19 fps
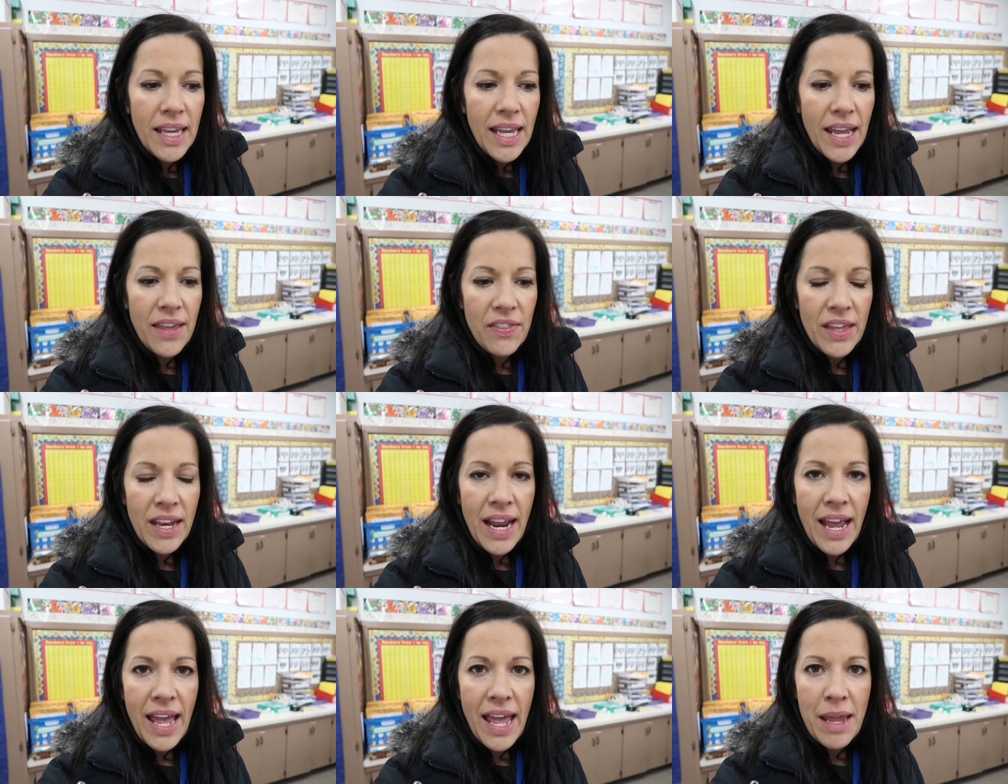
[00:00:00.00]
And
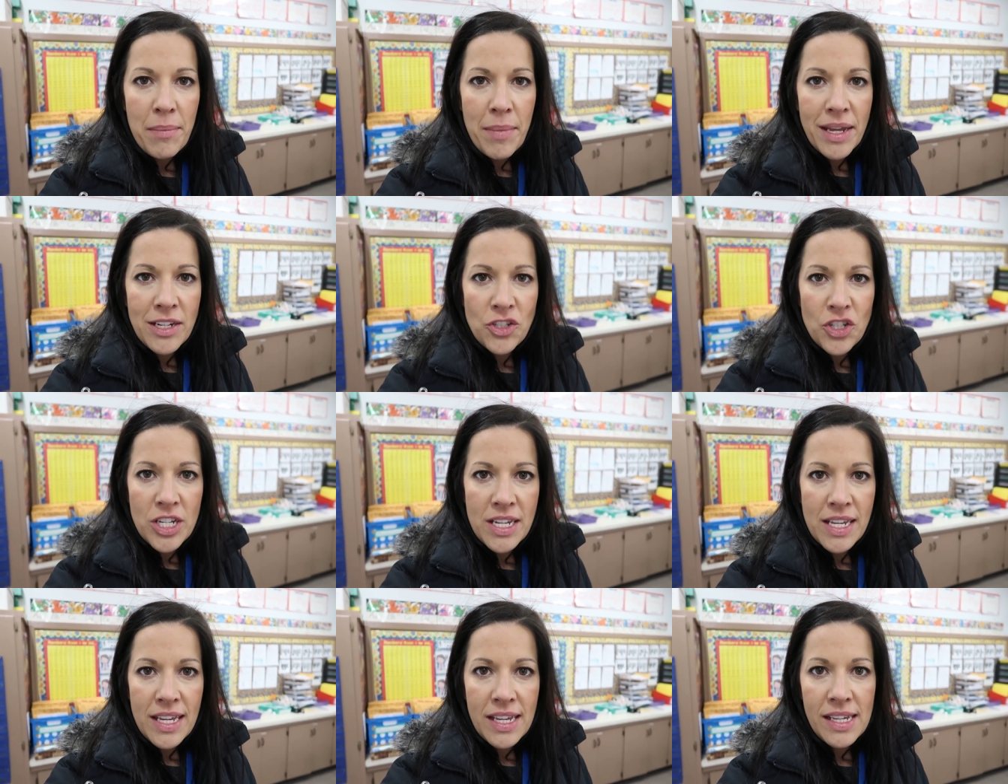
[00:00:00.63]
then I ate my
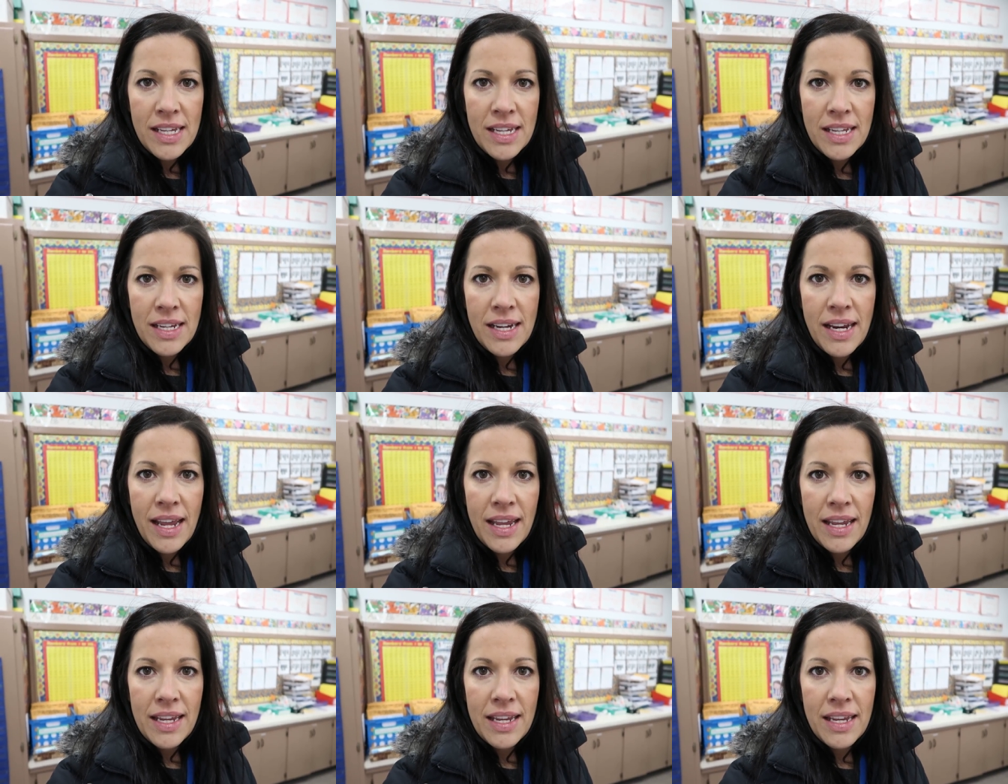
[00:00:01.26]
chicken
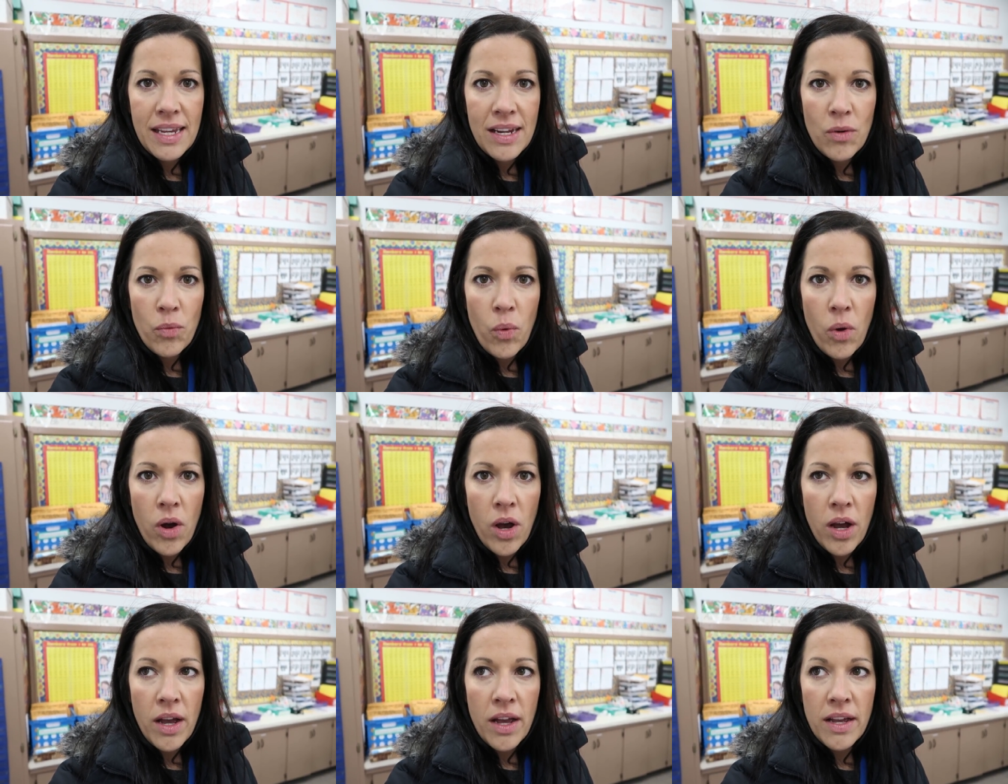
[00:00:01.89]
and
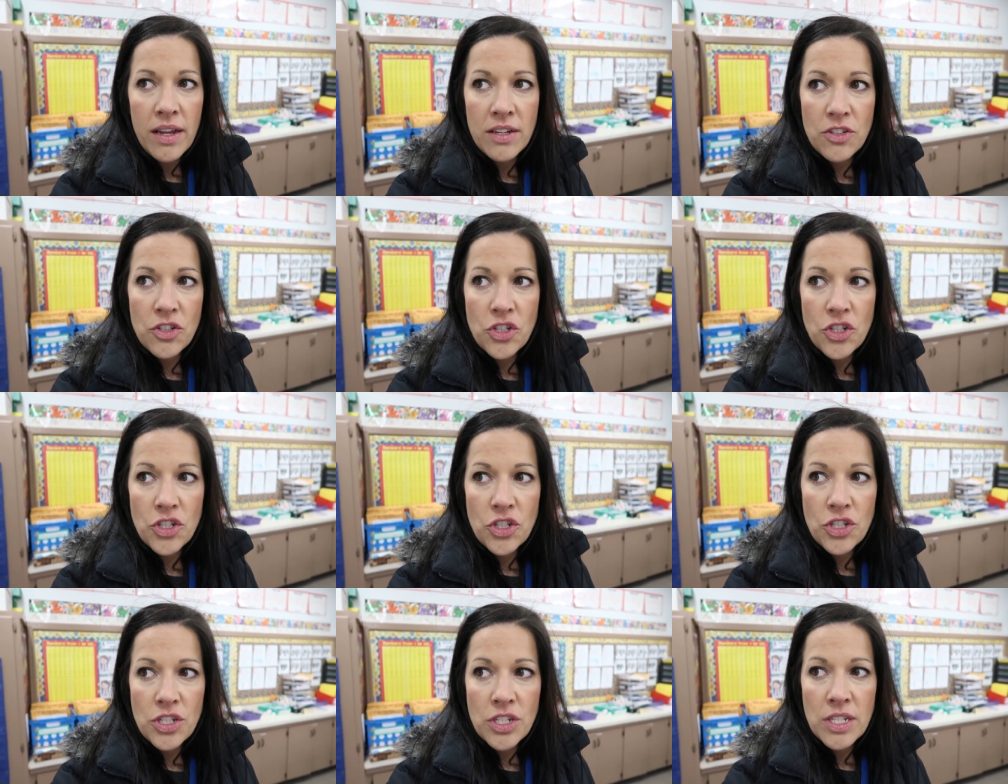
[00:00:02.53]

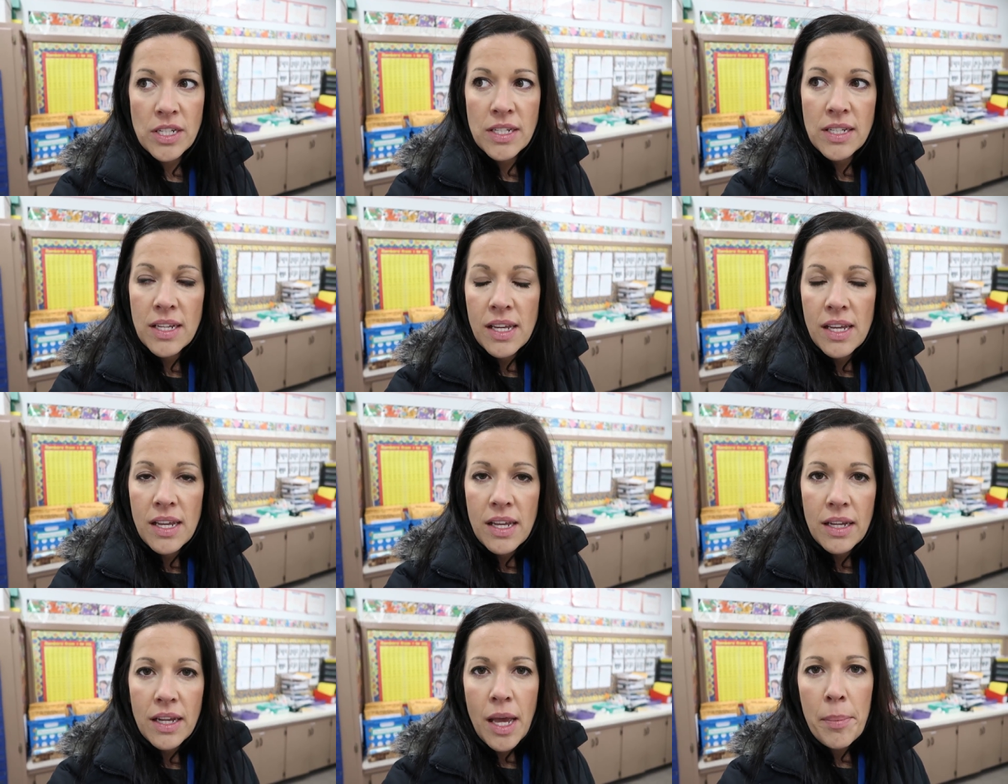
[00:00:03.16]
watched
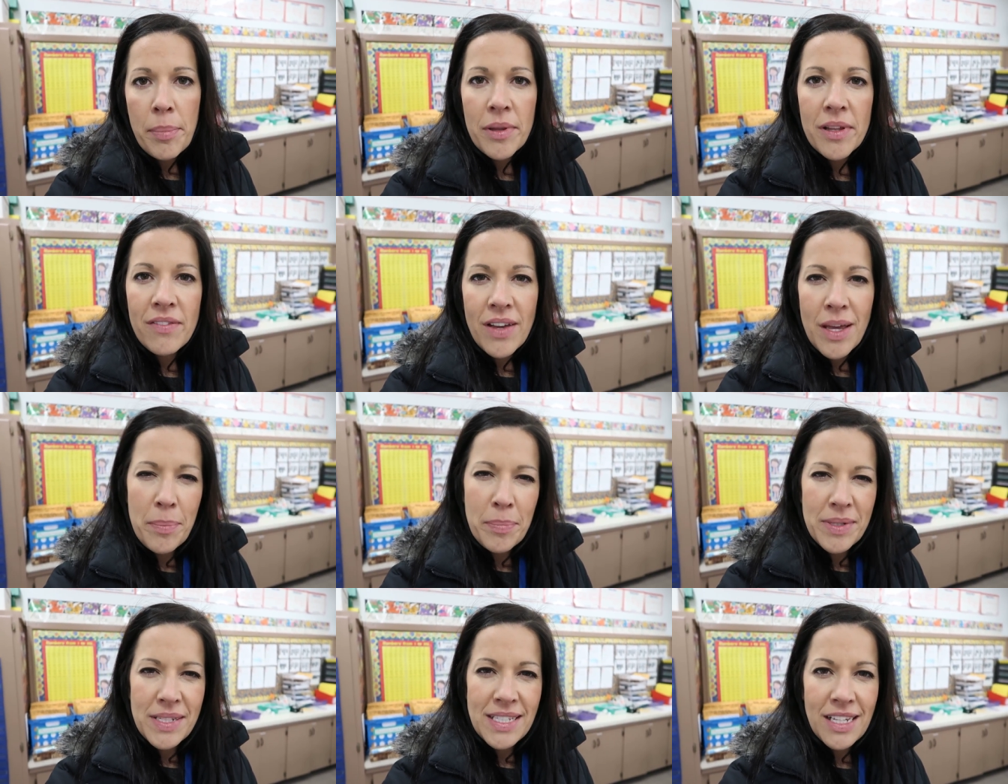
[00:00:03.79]
a couple of
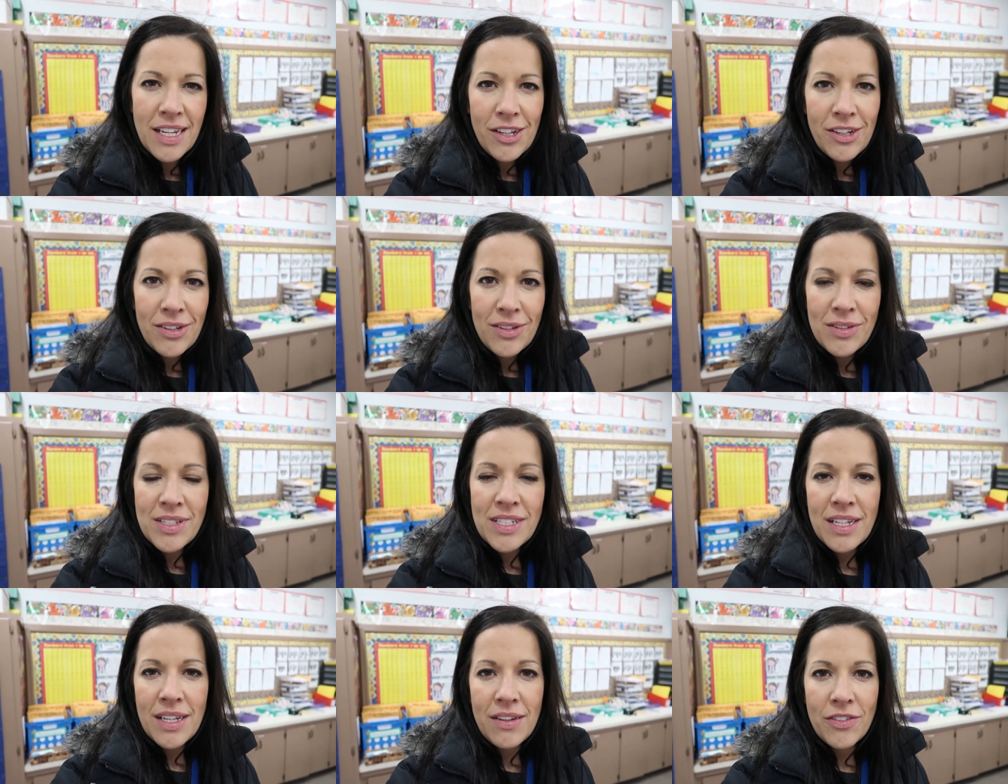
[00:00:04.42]

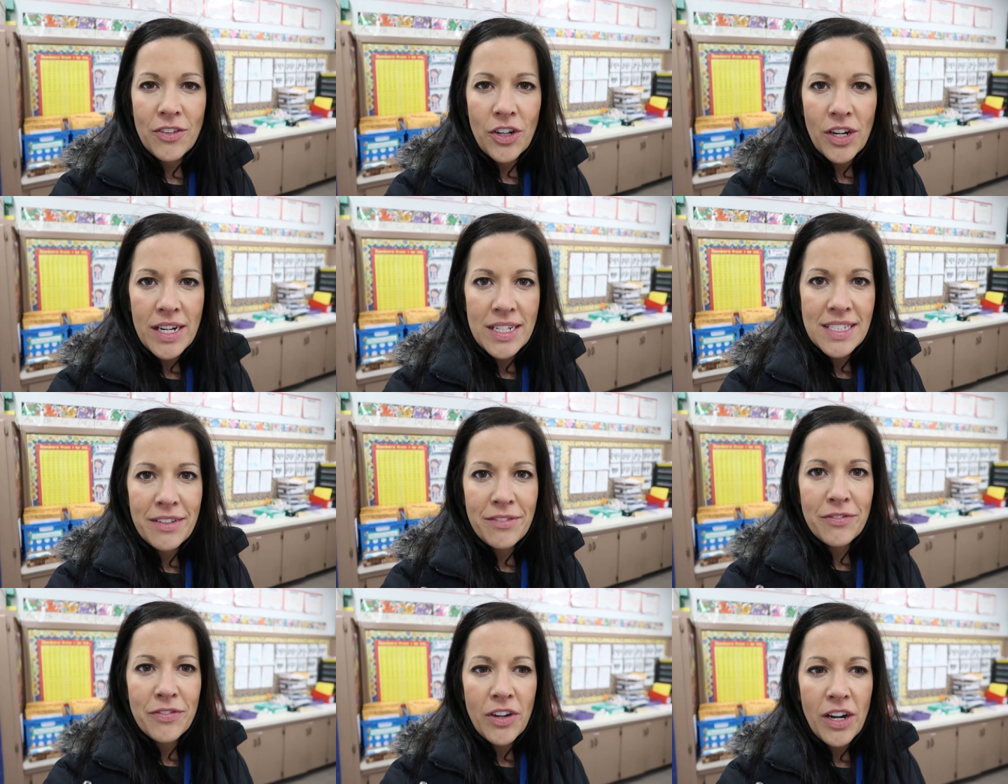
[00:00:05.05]
episodes of
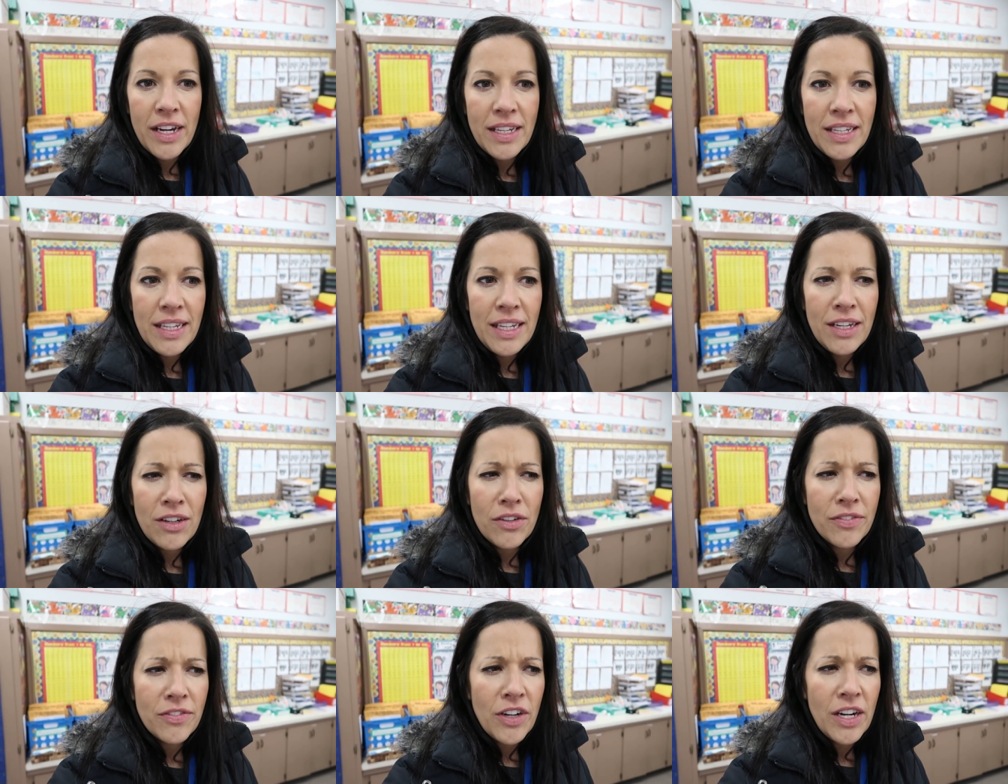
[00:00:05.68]
Grace and
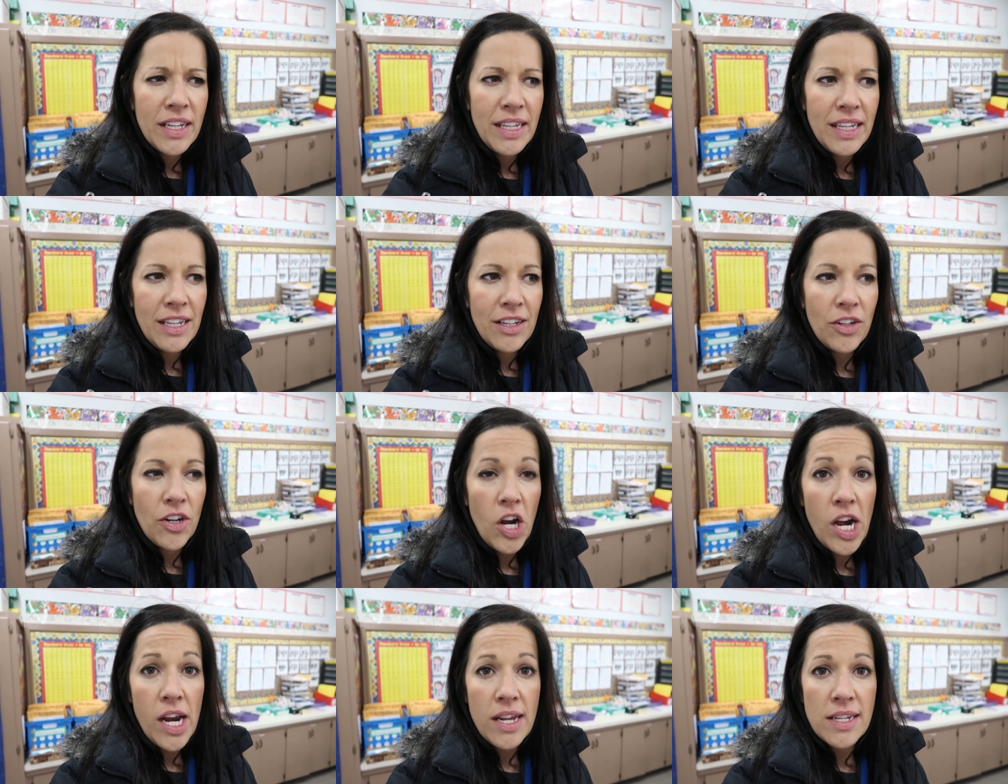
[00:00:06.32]
Frankie, or Frankie
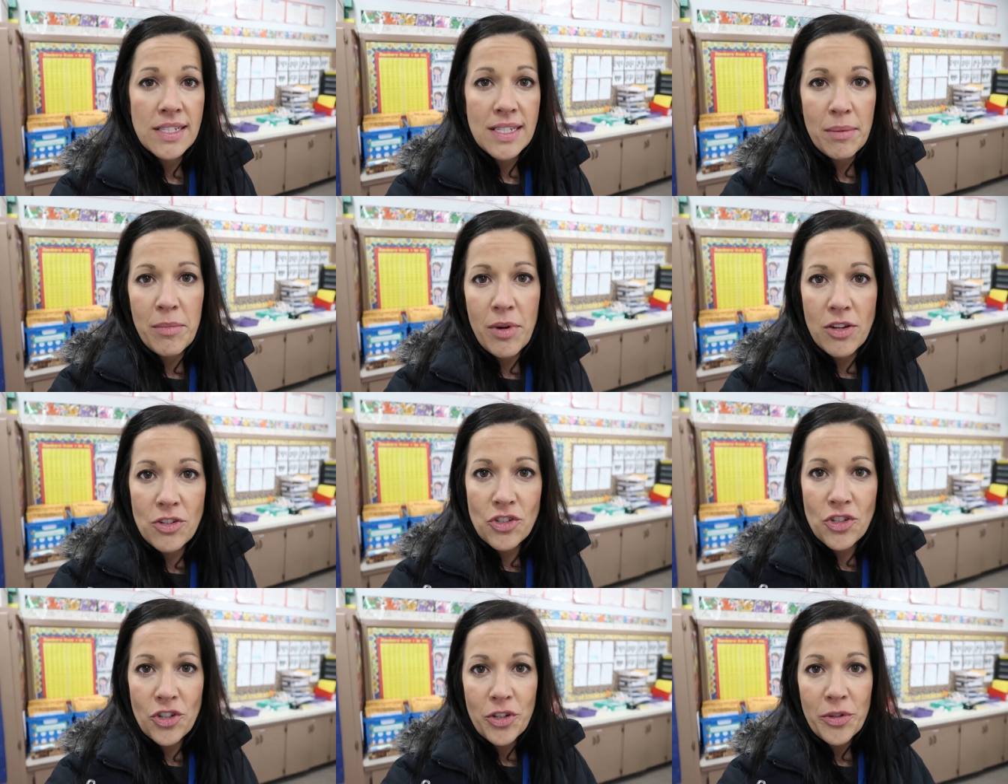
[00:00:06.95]
and Grace, I'm
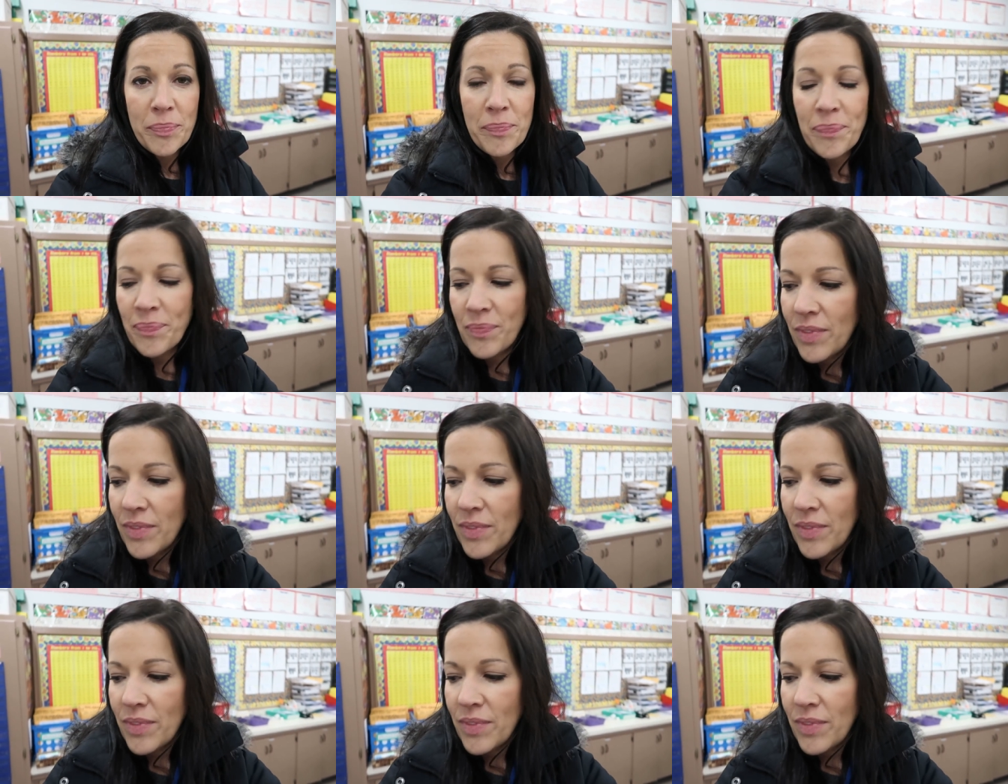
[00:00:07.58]
not sure.